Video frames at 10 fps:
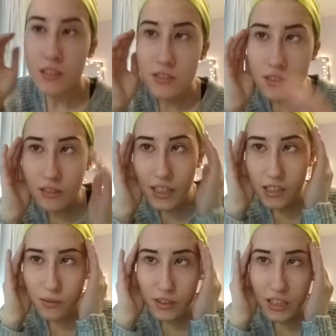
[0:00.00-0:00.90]
So
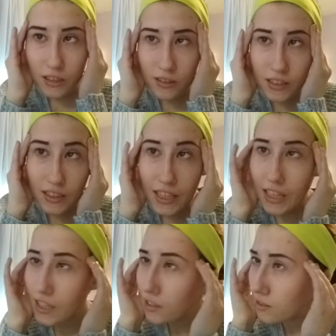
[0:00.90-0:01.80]
that's what they look
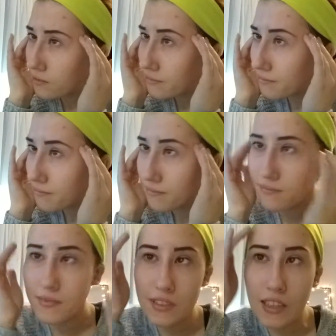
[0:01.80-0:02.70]
like.
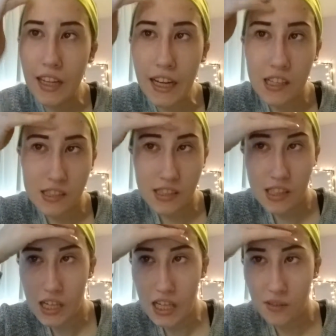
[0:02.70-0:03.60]
Nice,
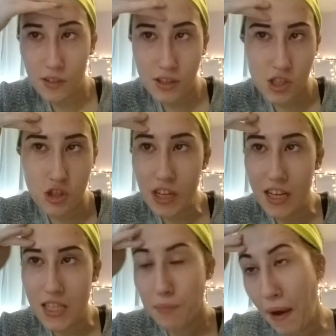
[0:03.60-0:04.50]
even as straight
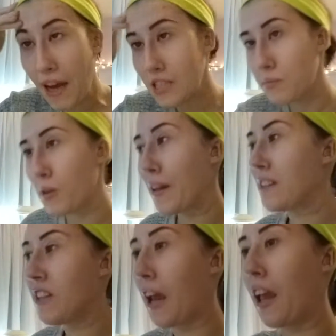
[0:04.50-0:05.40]
as possible
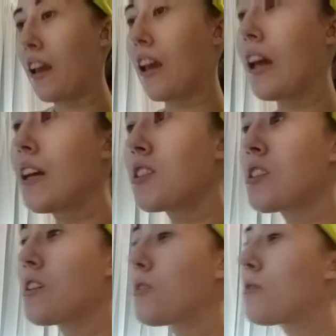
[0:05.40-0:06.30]
as I can get it
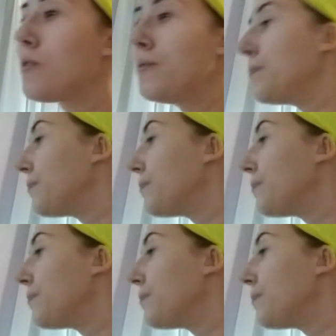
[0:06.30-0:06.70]
to.